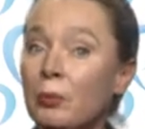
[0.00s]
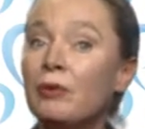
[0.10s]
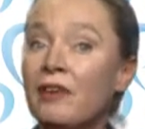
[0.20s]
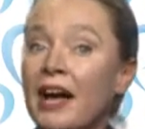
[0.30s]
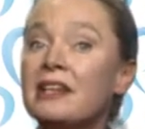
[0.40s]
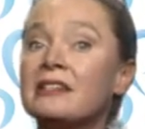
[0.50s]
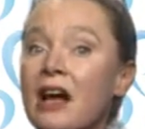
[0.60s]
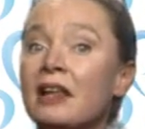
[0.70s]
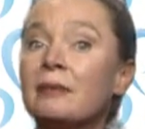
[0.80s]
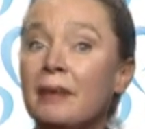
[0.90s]
will provide a
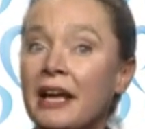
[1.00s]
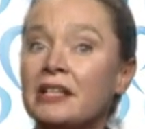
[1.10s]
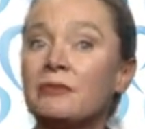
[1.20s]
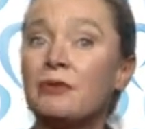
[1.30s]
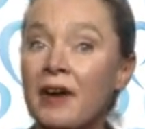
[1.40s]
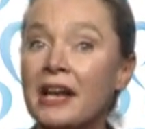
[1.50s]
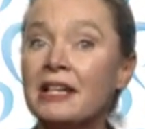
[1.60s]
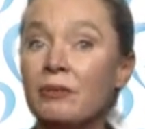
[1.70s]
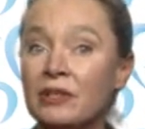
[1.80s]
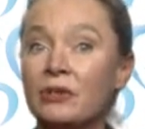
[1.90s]
solid base for
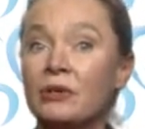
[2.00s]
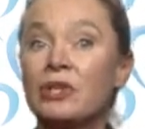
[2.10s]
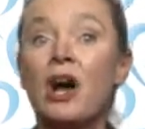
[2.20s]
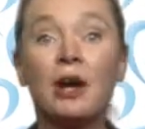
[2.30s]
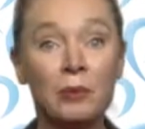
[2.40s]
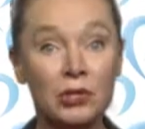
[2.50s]
finding research